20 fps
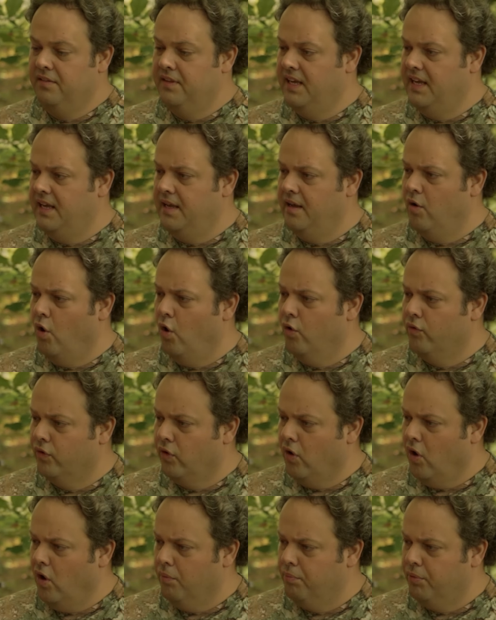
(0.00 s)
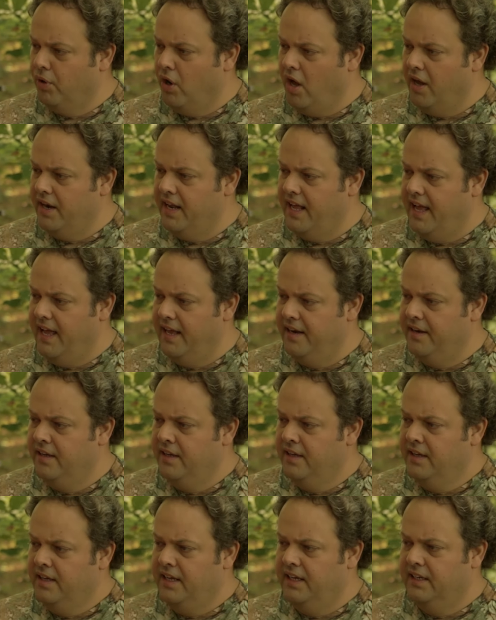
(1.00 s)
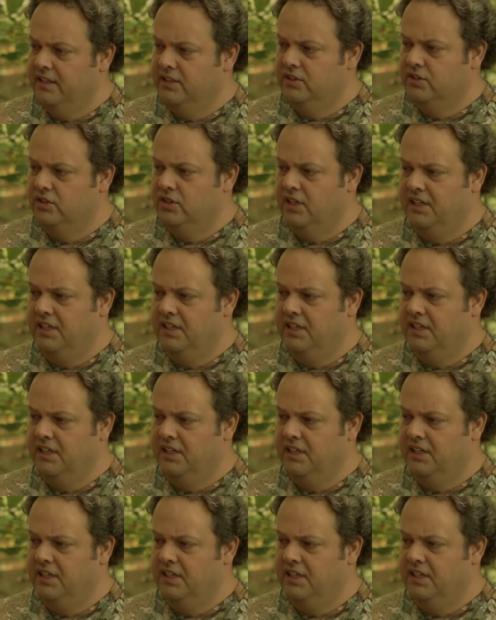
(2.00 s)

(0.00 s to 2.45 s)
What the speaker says: the overall broadhead is